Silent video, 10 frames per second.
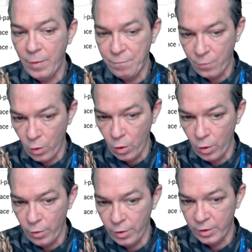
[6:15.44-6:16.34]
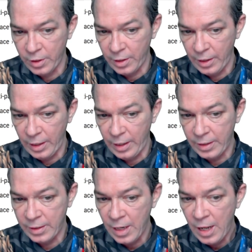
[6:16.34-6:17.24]
bit further to the
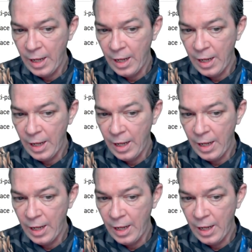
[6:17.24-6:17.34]
east